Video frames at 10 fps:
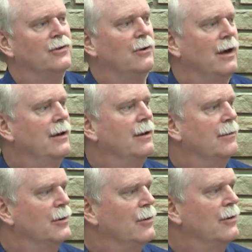So I ended
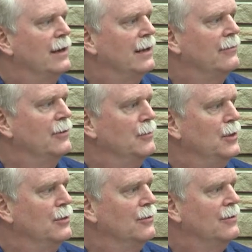up going to
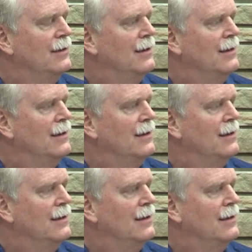SMU.